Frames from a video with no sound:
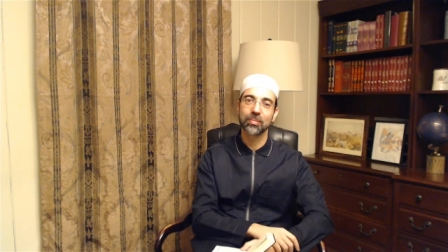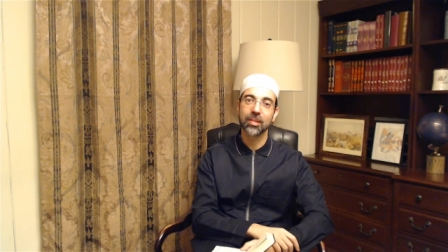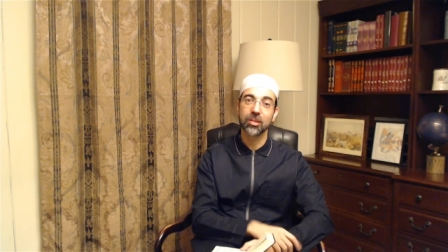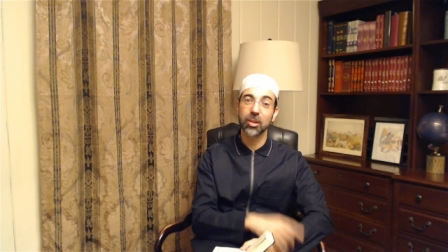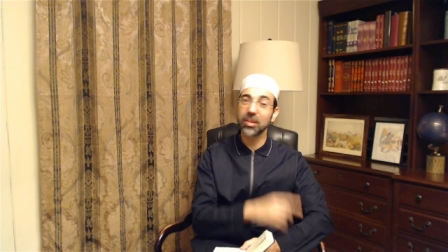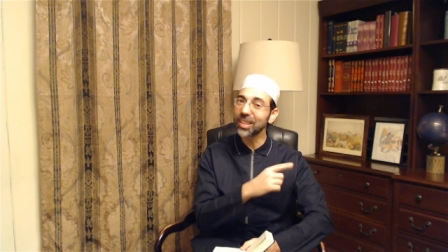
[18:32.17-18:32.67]

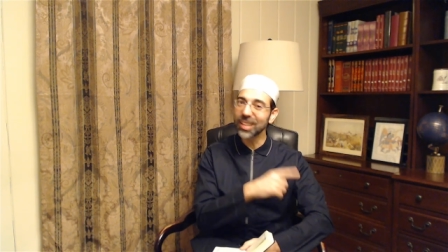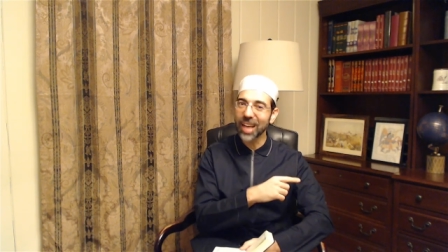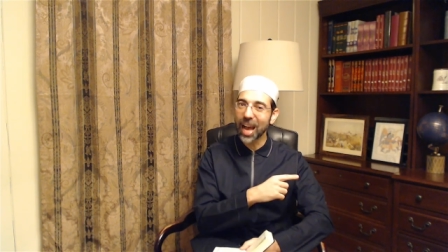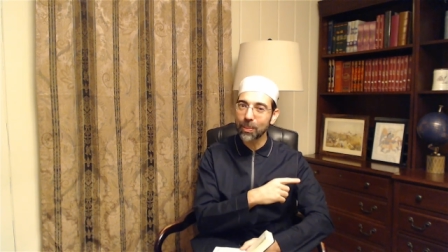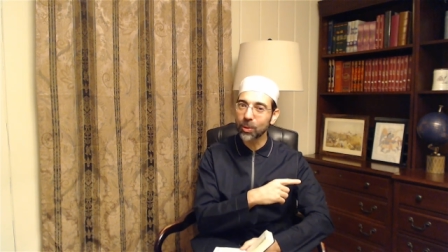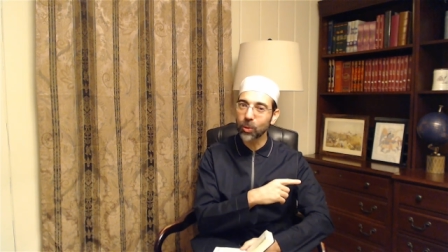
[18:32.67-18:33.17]
So it didn't
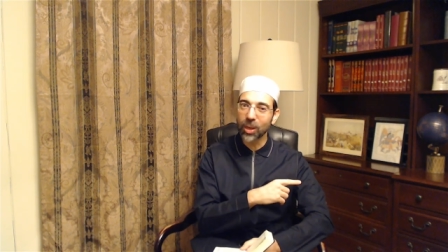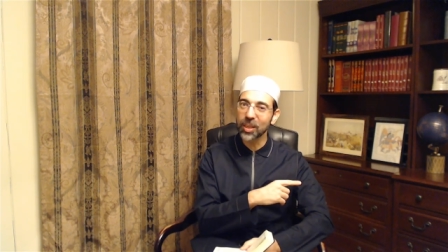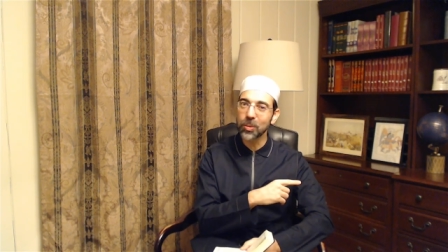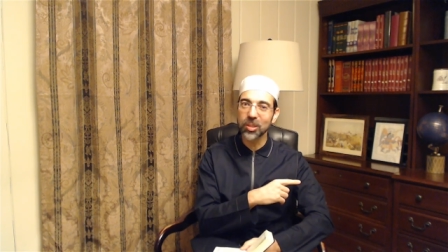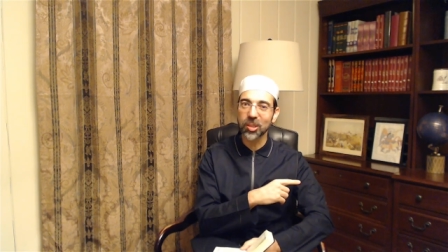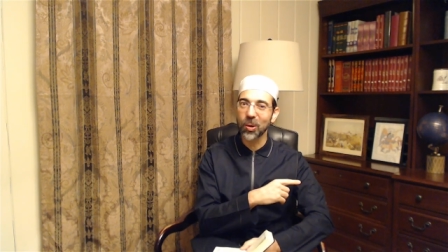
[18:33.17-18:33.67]
happen while he
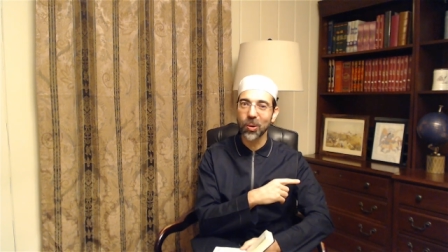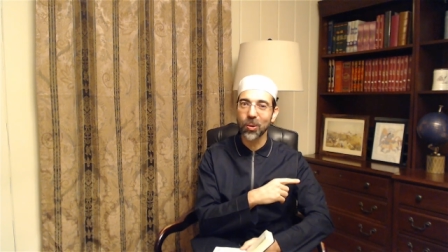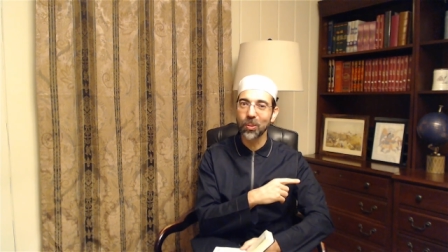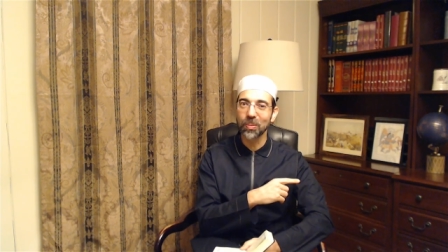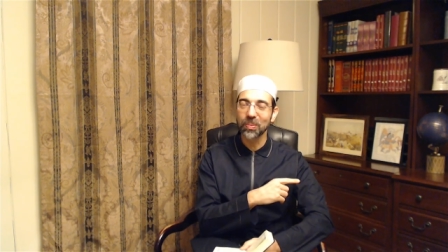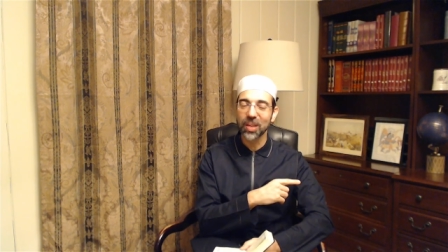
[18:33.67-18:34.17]
was at
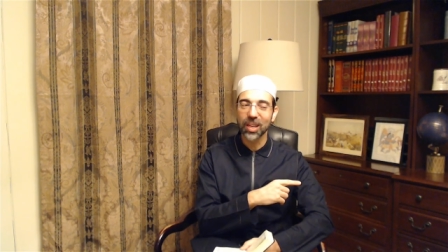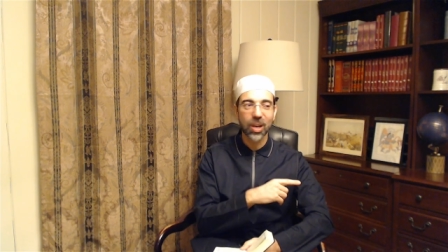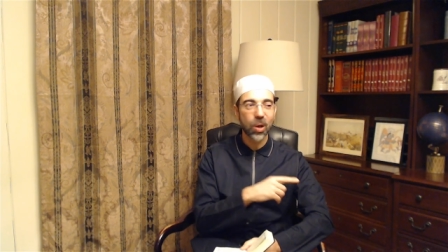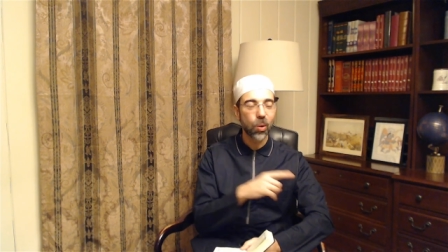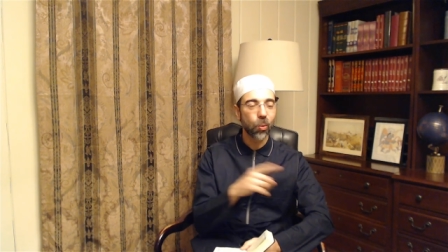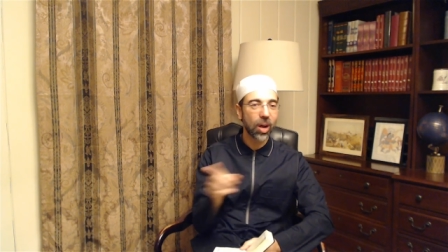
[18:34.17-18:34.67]
home,
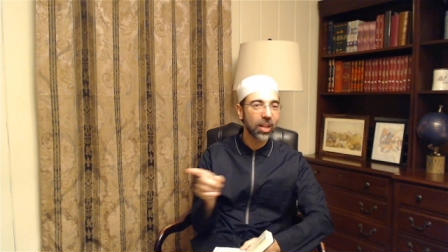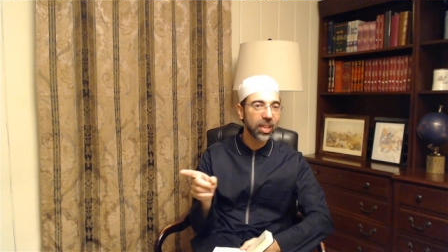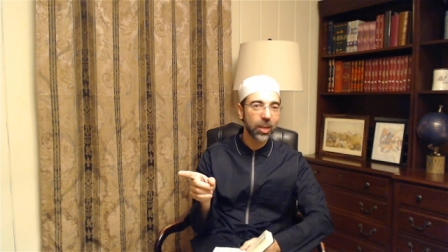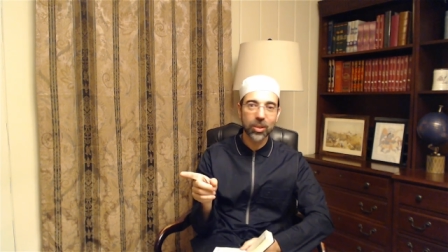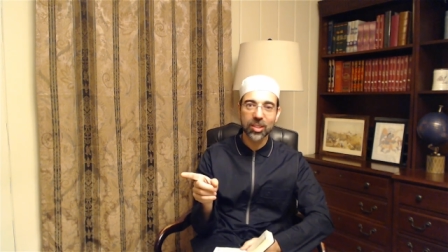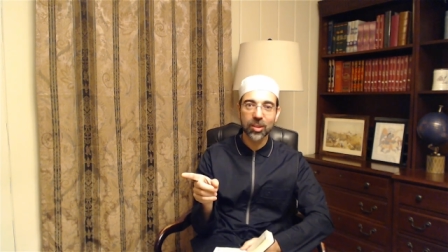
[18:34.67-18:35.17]
while he
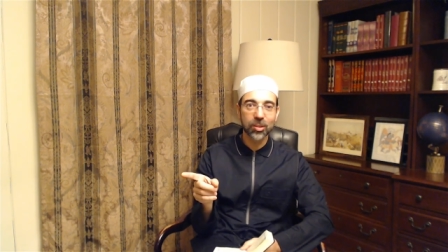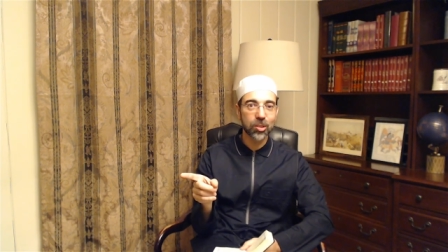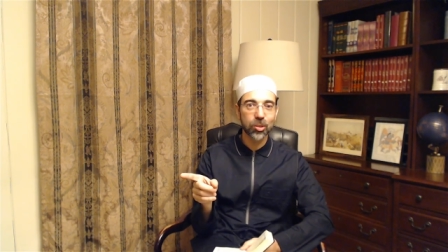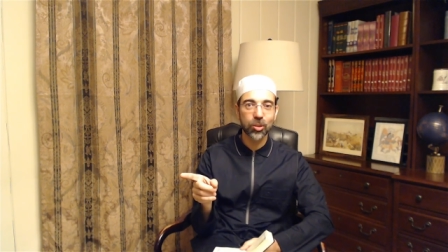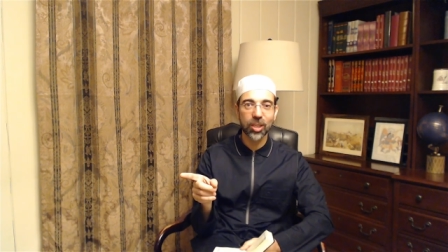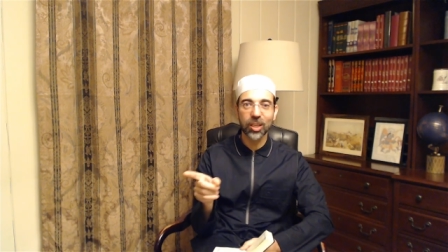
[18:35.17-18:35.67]
was in the
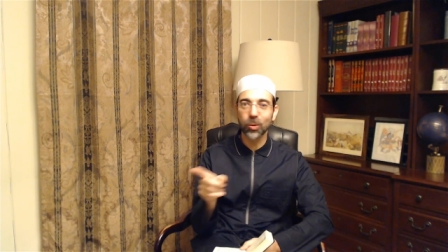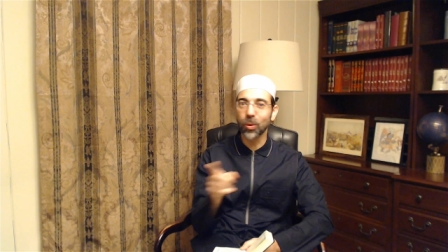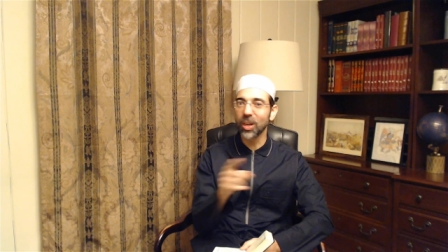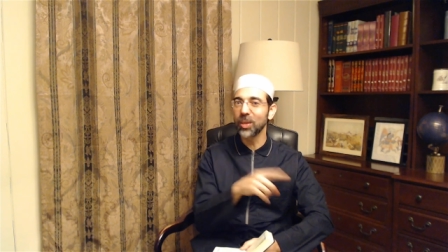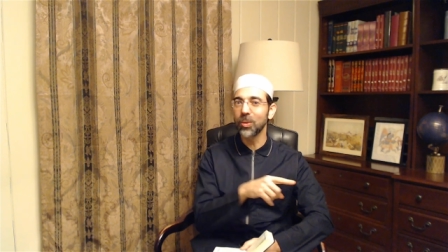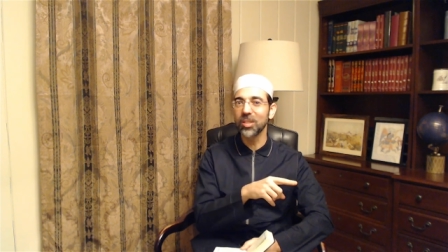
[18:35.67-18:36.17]
street, while
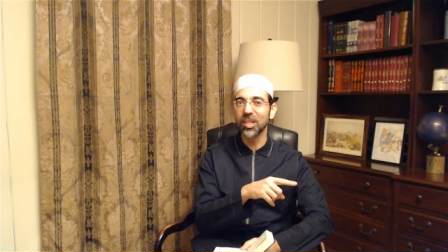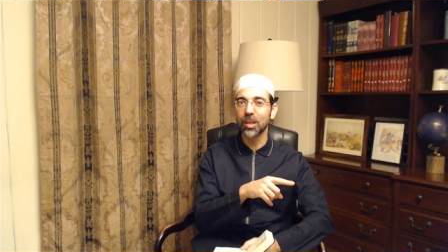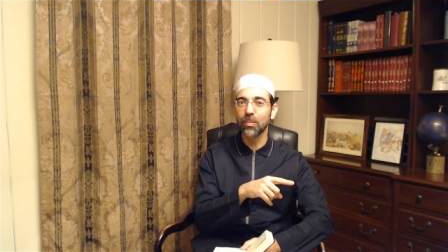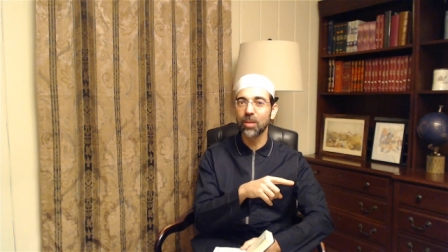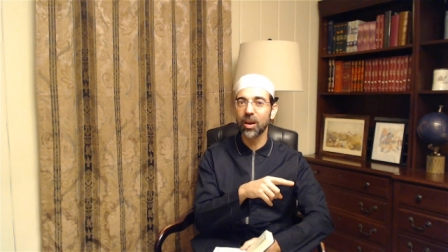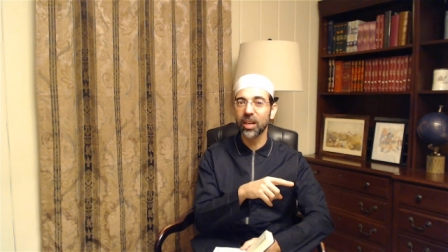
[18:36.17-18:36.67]
he was in the
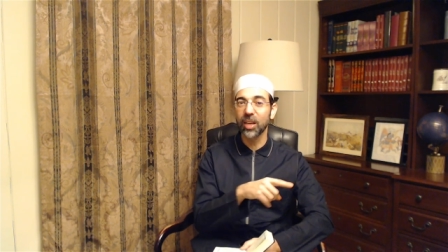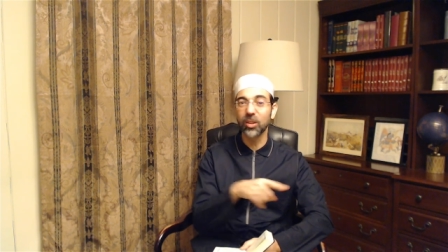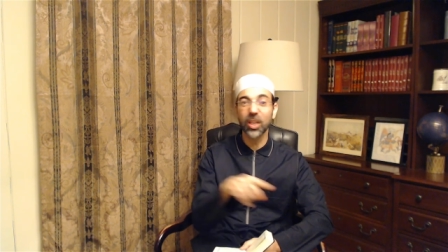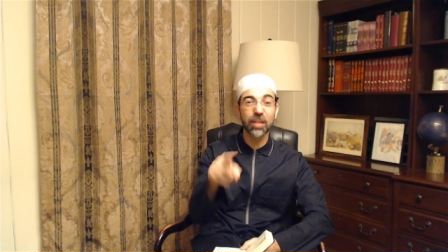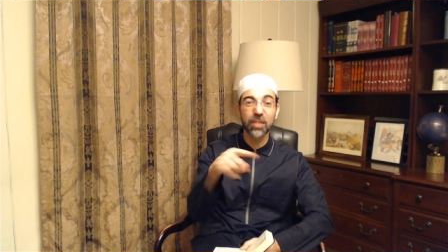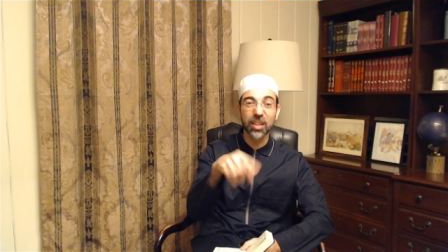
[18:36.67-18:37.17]
market,
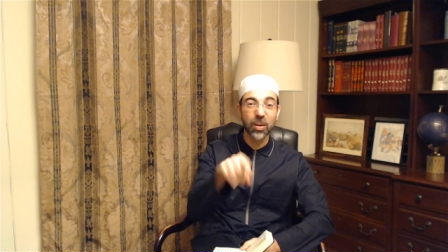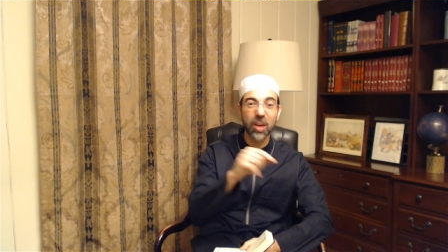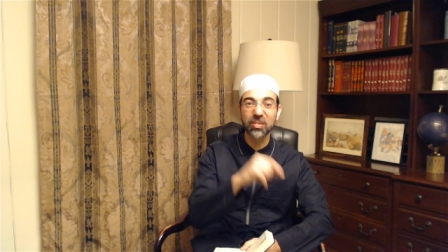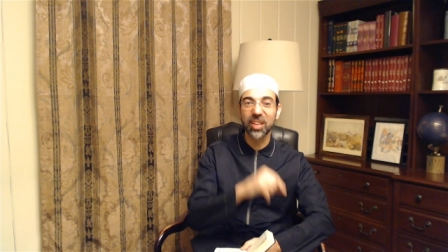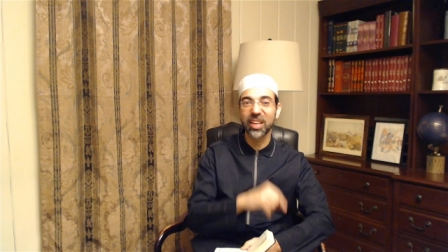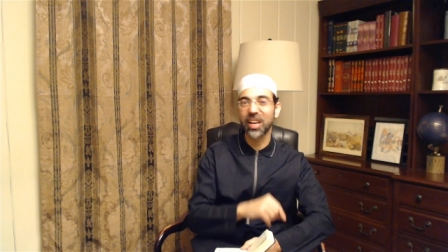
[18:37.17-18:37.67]
even
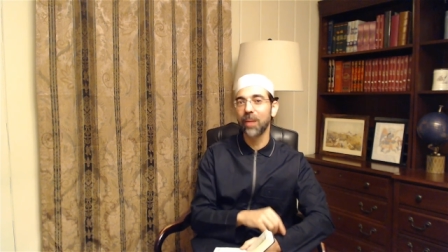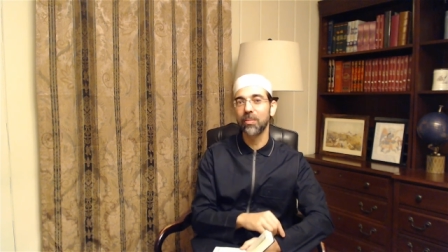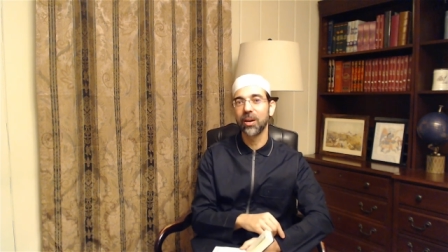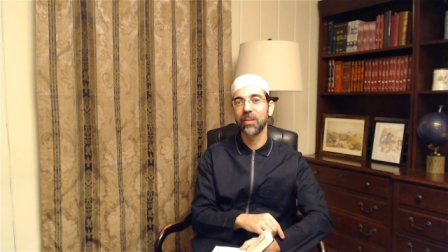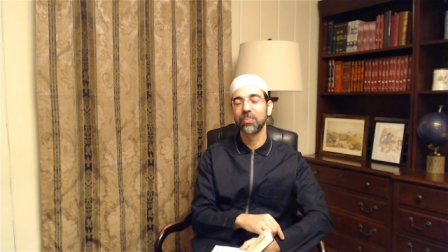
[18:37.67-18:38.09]
around the Kaaba.